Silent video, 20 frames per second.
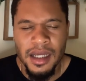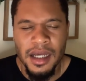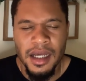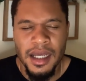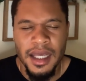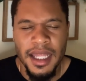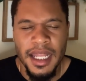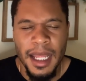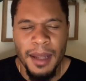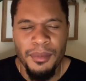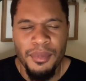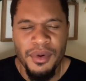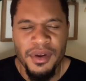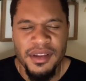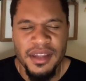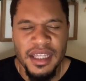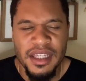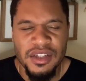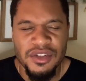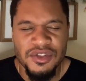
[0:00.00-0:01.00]
And I pray
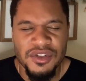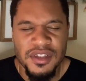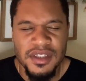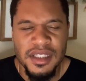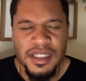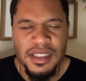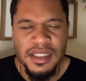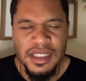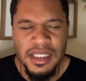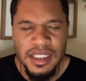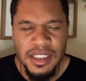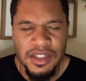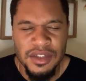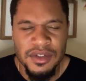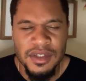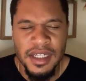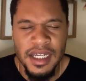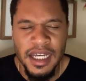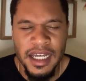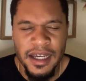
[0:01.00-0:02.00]
that you just continue
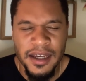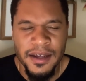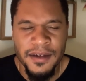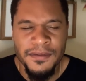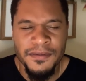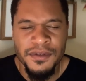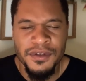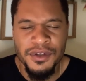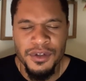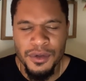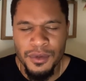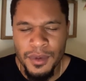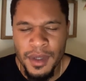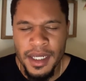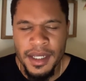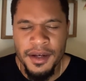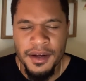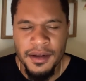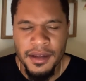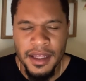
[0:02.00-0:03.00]
to have your way
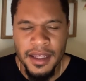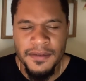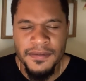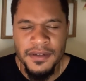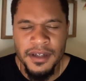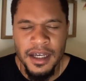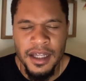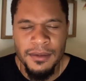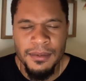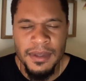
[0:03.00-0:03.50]
in our life, God.